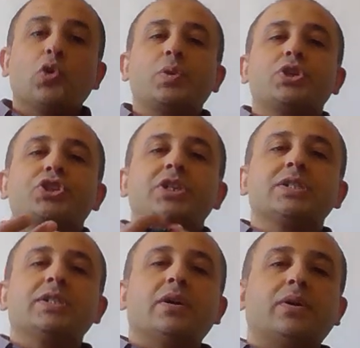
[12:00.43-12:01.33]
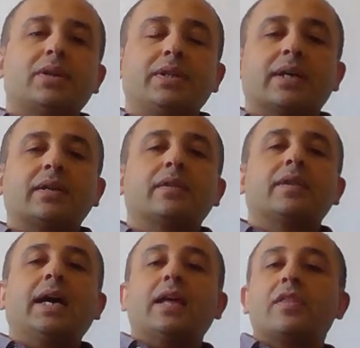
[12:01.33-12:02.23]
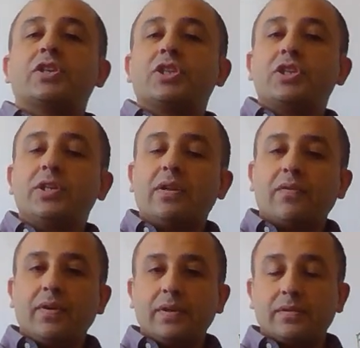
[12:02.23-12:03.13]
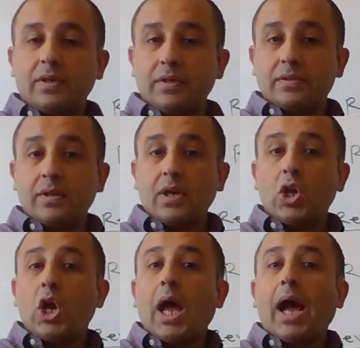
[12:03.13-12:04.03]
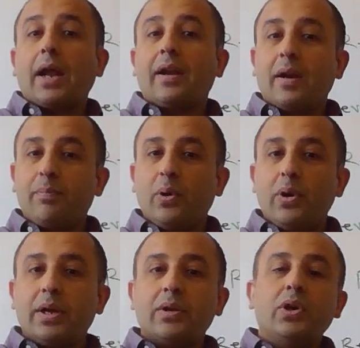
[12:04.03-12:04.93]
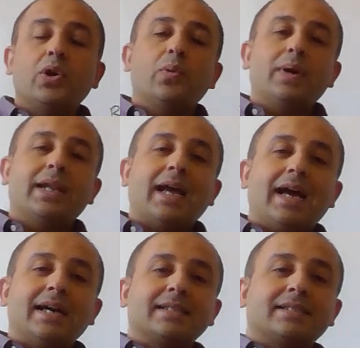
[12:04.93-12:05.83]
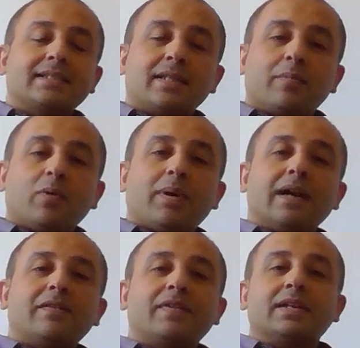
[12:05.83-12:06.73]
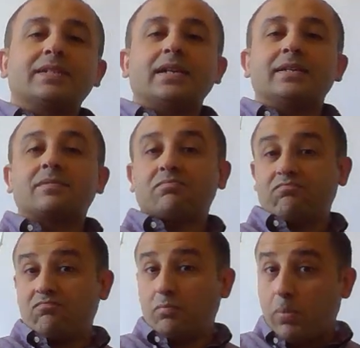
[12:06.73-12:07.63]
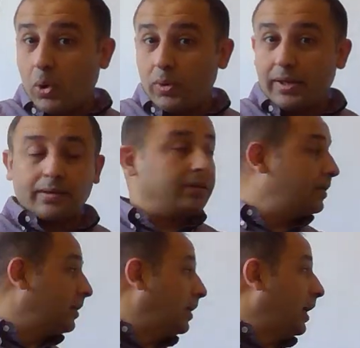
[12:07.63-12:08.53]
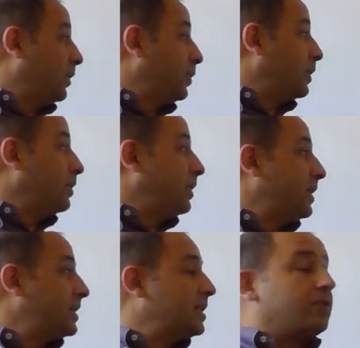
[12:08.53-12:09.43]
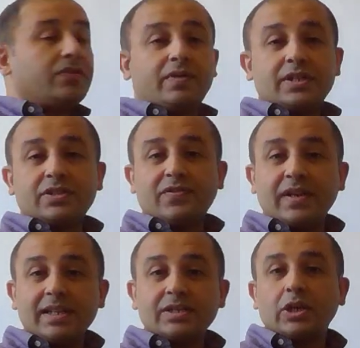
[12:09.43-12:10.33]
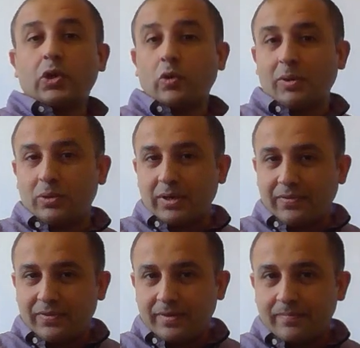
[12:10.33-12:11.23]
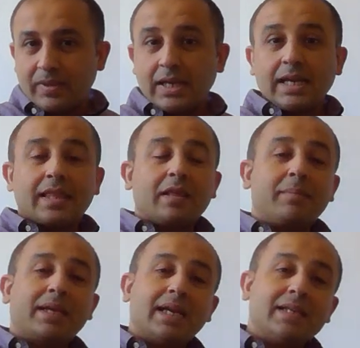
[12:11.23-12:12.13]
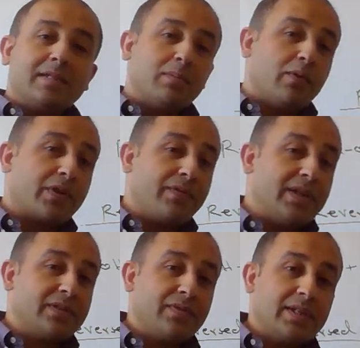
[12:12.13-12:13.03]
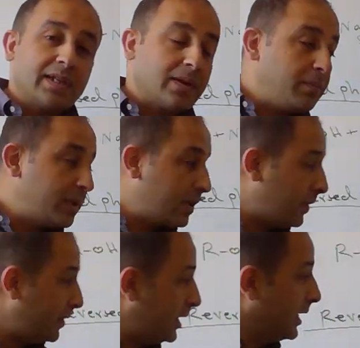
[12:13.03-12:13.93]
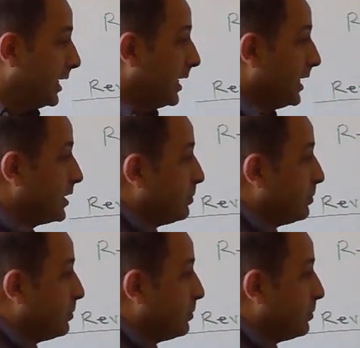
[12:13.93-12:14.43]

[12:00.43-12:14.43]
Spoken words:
we change the order that the stationary phase is non-polar, whereas the mobile phase is polar. And we call this reversed phase chromatography. The mechanism of reversed phase chromatography is